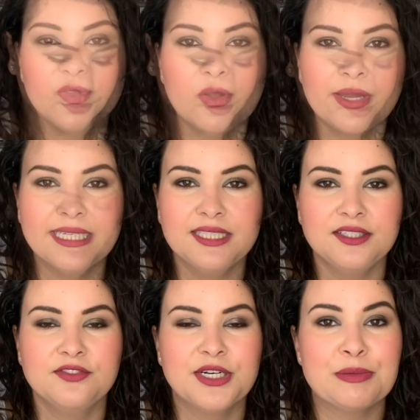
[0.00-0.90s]
Okay, this
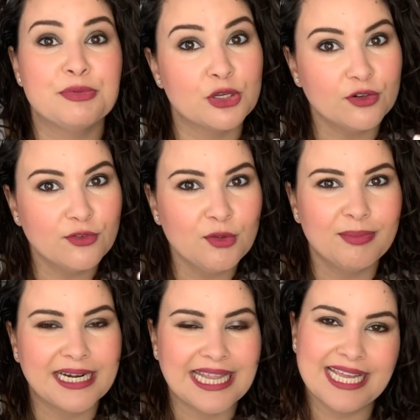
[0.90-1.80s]
is very beautiful,
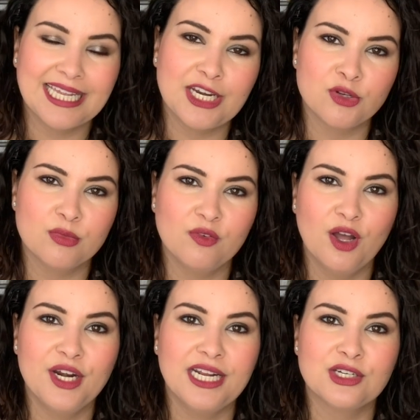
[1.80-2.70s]
but I think I need to move
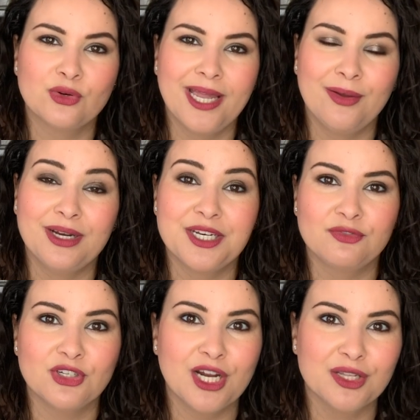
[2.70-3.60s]
on and try out a
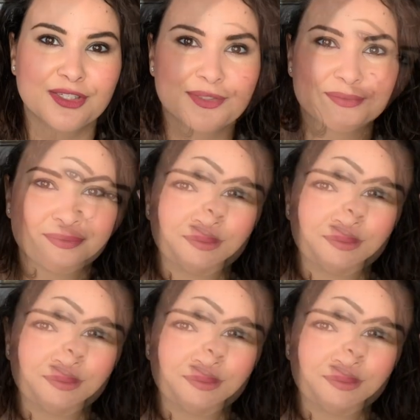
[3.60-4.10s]
different color.